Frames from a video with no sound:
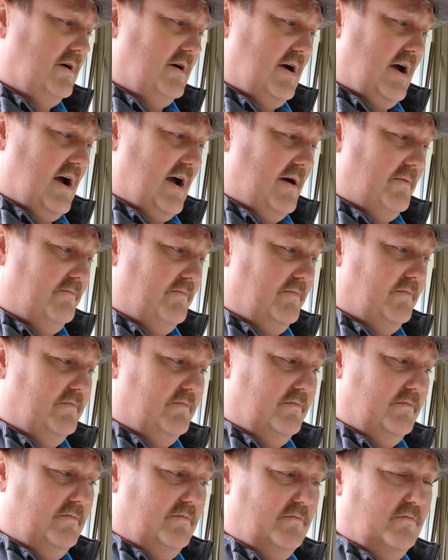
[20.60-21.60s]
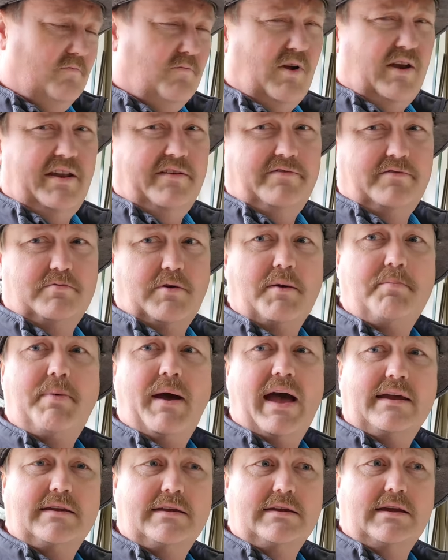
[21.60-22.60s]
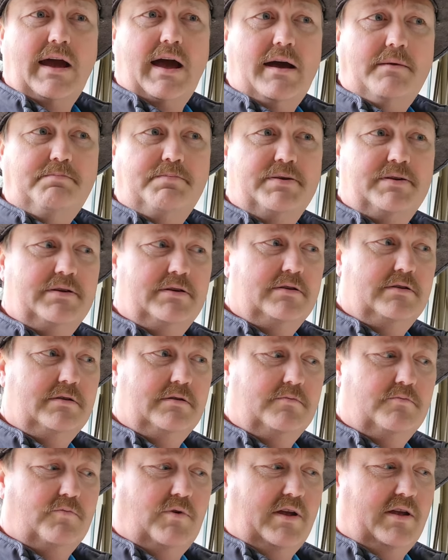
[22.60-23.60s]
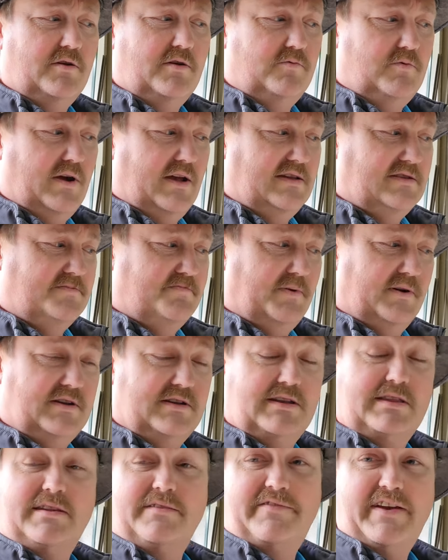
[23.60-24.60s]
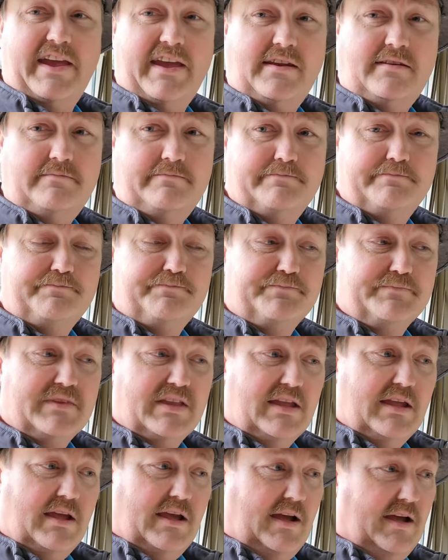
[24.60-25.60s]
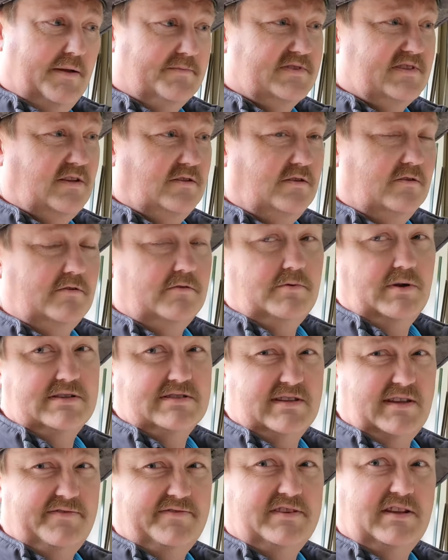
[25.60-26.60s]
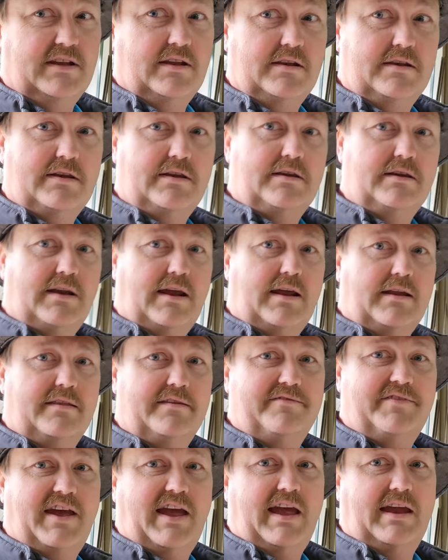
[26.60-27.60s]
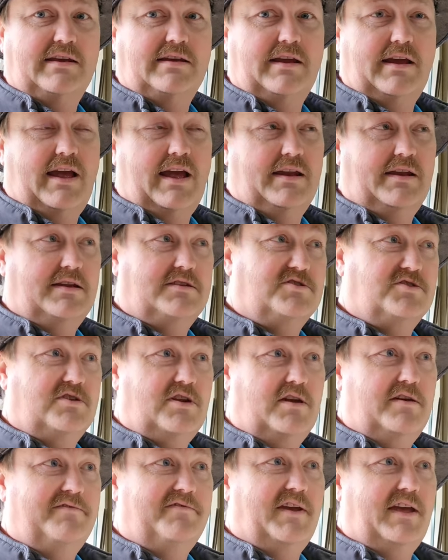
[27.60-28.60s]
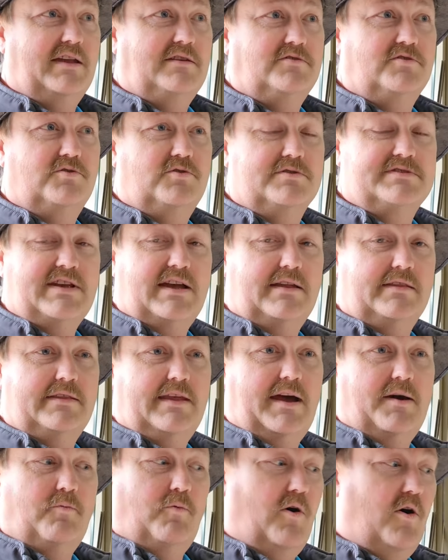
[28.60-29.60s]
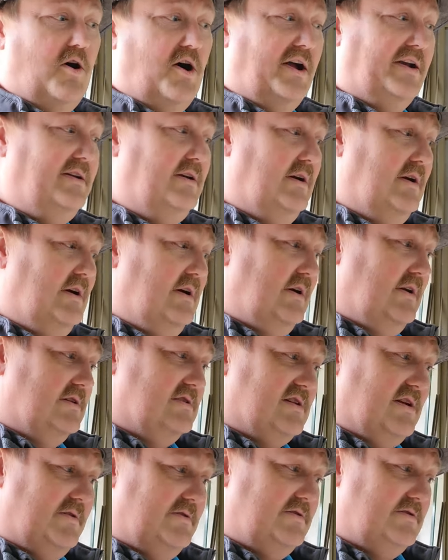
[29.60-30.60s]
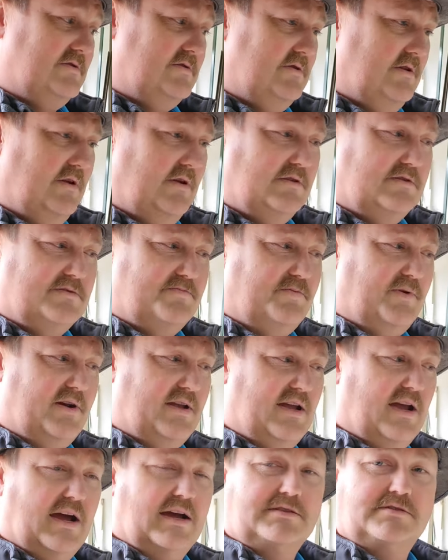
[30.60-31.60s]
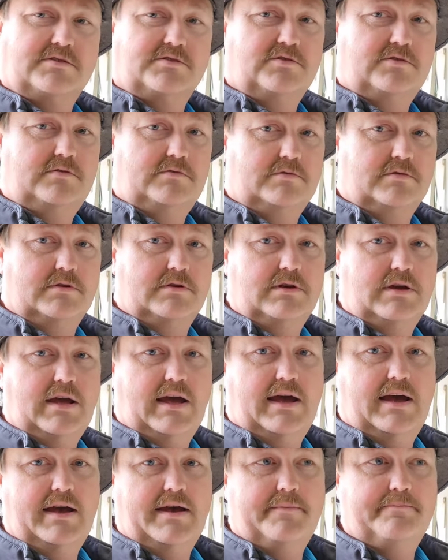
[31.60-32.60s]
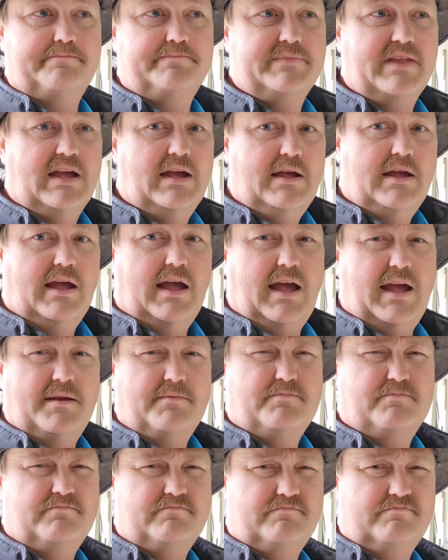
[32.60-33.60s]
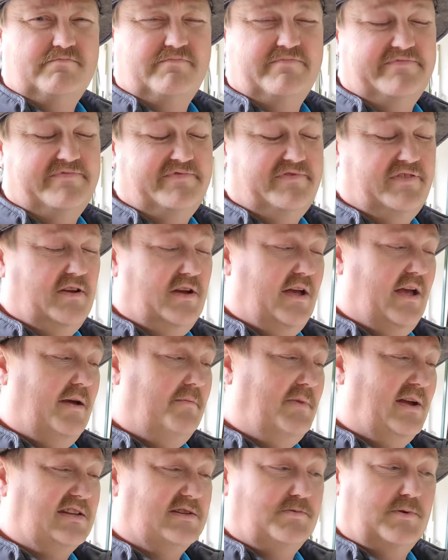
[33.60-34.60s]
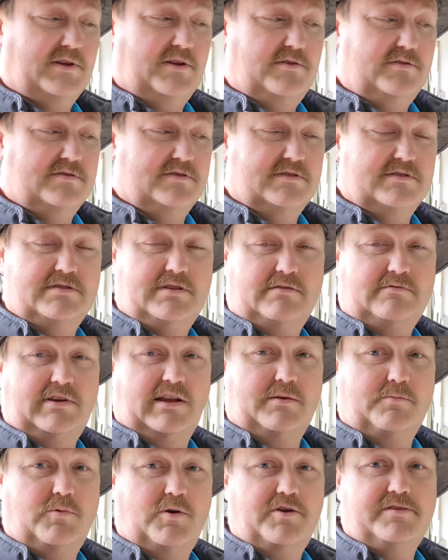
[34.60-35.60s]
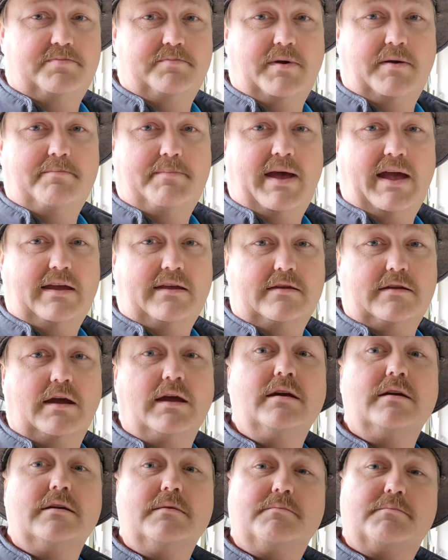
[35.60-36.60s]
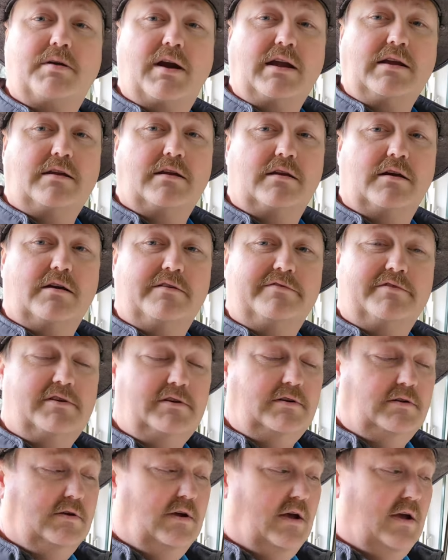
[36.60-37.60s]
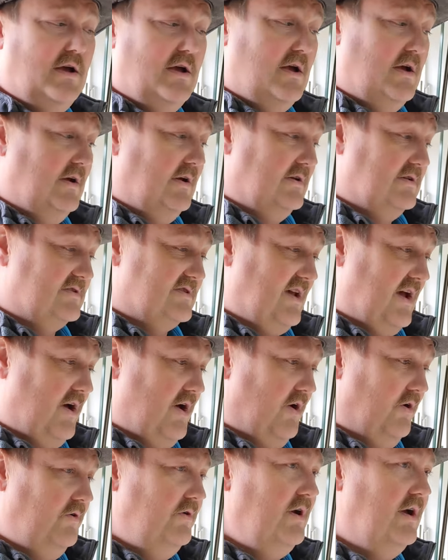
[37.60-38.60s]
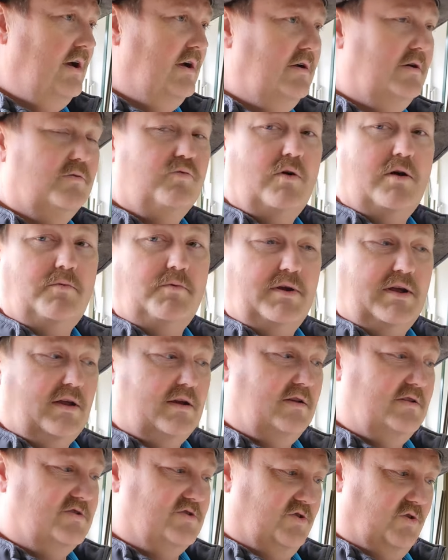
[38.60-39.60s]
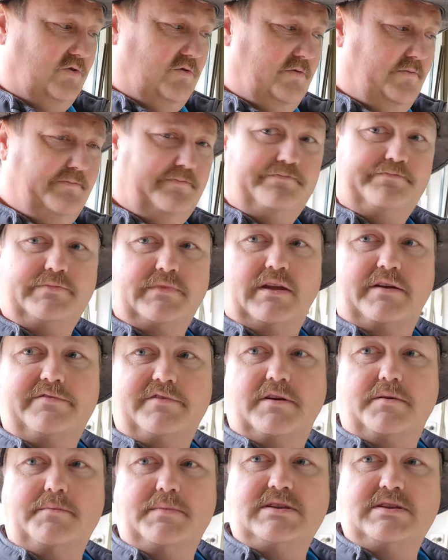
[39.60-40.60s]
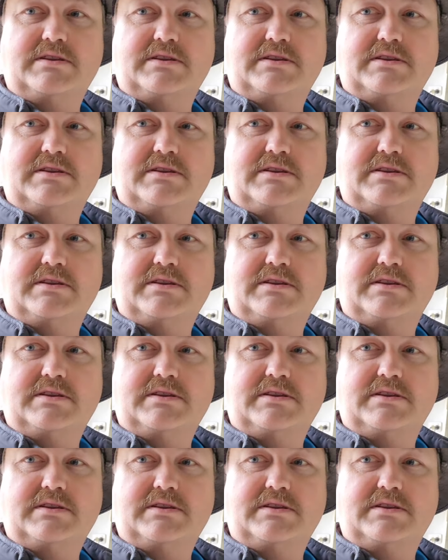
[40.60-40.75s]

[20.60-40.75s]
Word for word: um, whenever we're packing up, we always put it in the van. Um, so you're always lifting it in and out of the van. And as you know, van doors aren't that wide. So, it's pretty hard to do. Um, and for how much we use it, it's not really worth my back breaking over it. So what we're going to do, I've got my